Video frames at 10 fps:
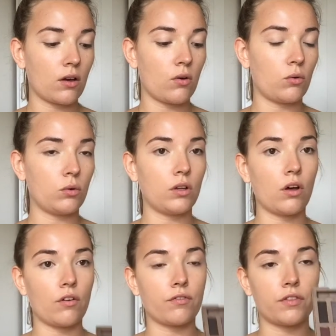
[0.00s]
all
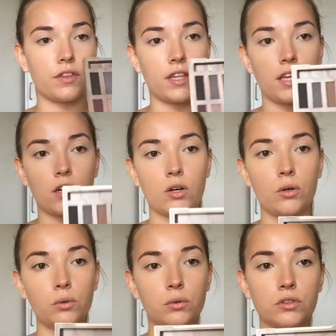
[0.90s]
of the
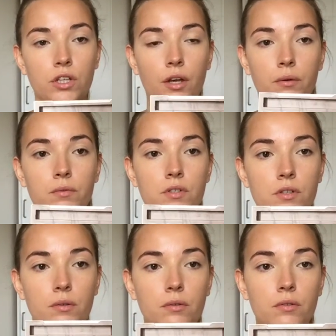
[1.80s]
cool toned
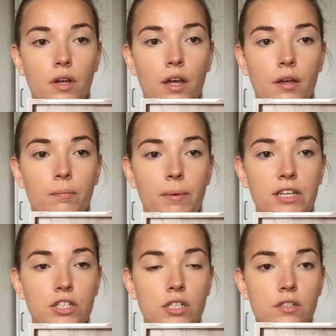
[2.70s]

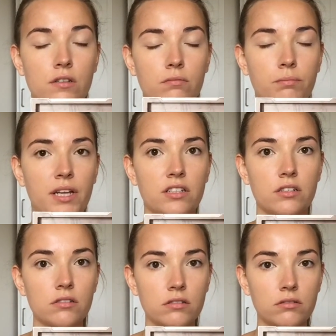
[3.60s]

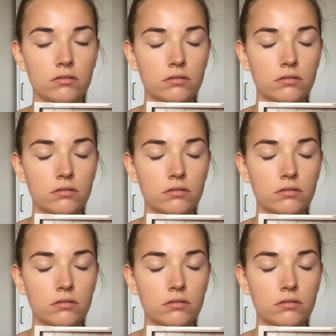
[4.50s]
colours.